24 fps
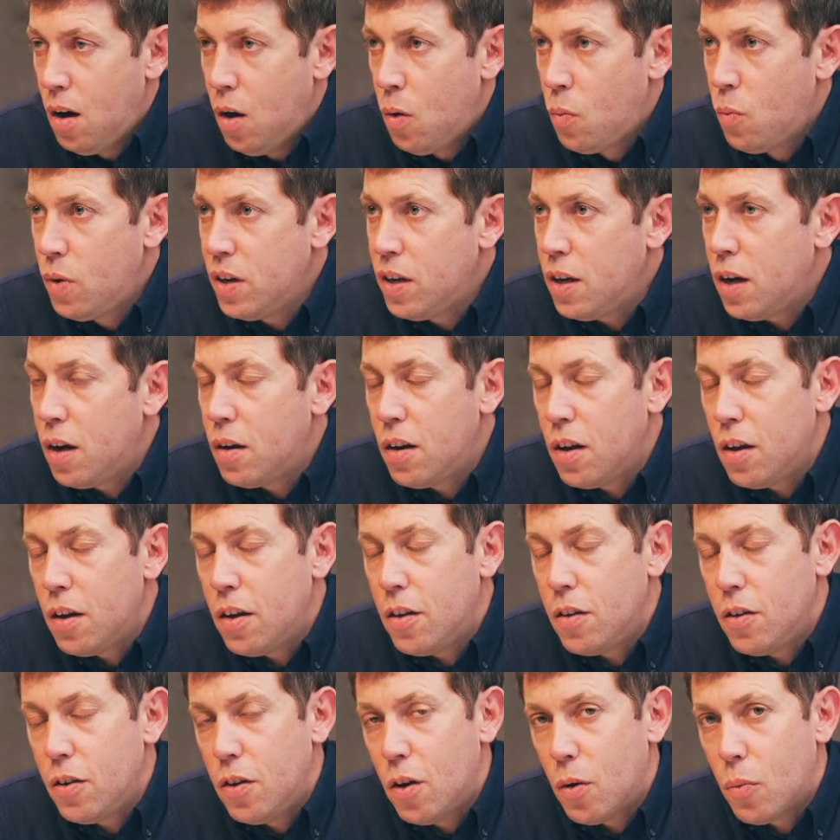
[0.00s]
And
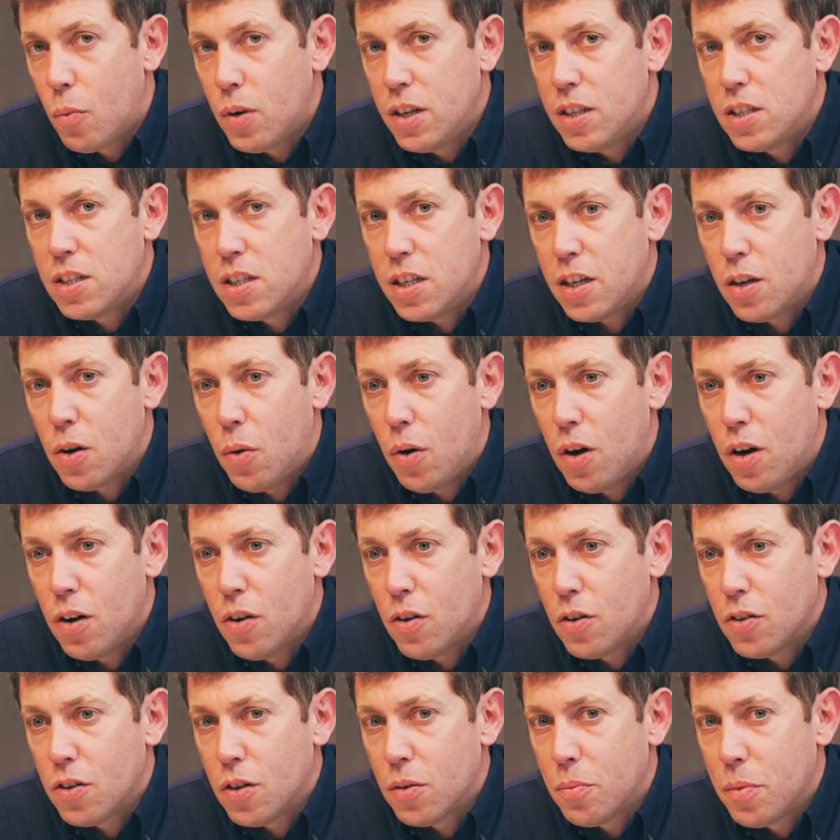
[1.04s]
we see quite a
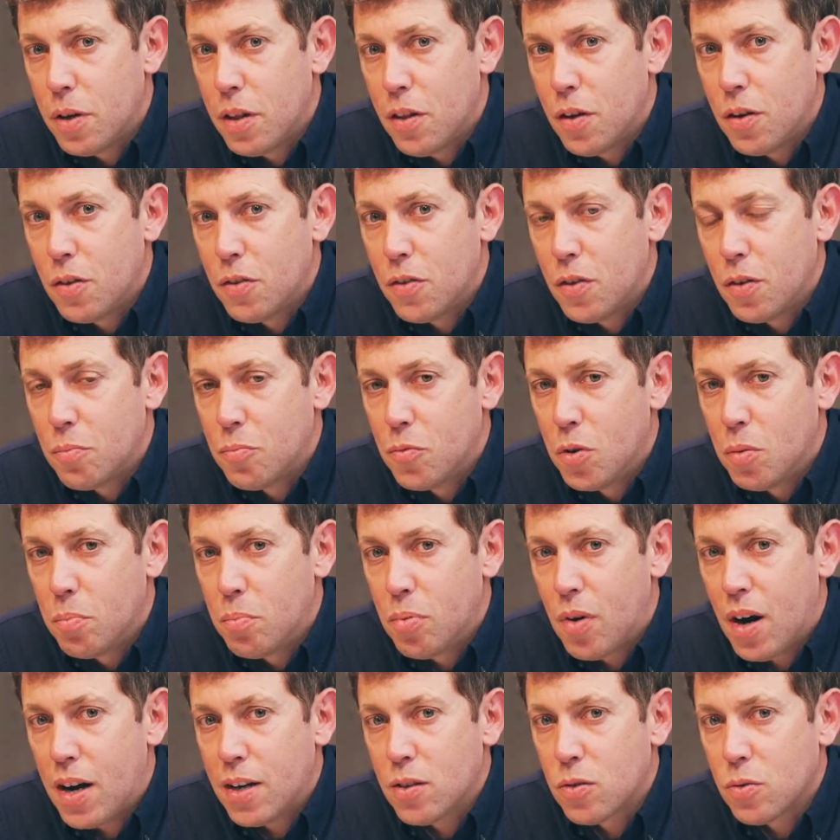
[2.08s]
lot, don't we, that
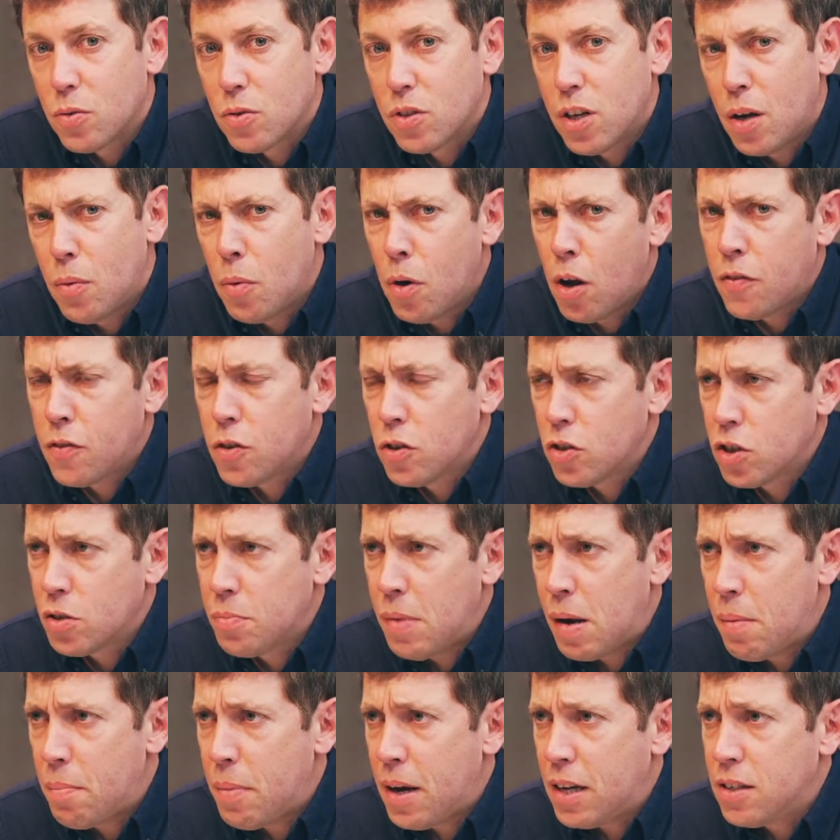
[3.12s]
brands will say, well, I've got
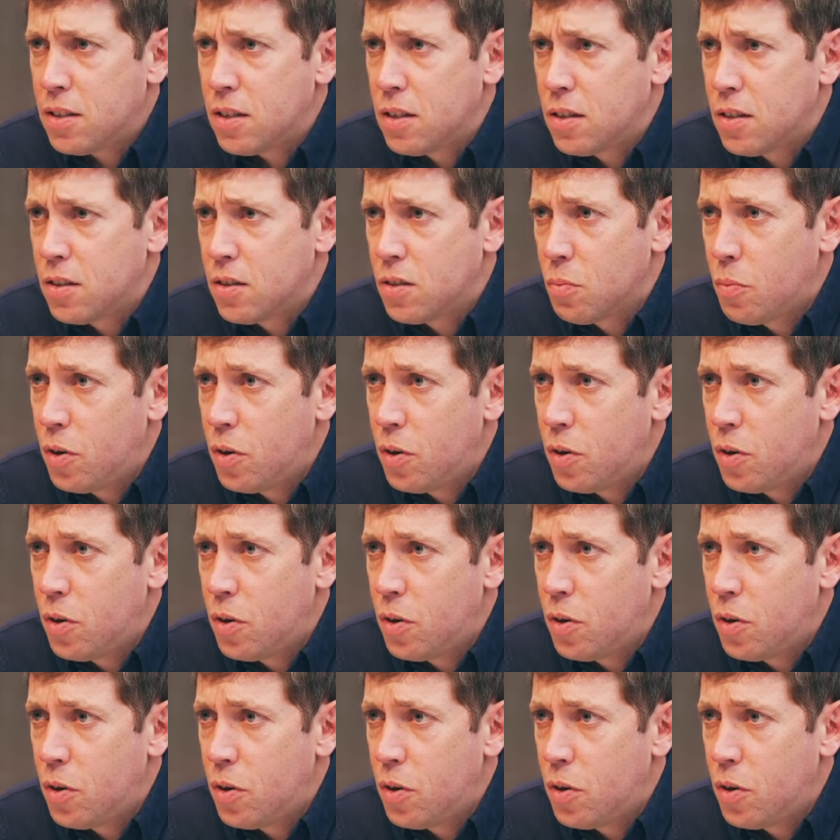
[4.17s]
some ambassadors.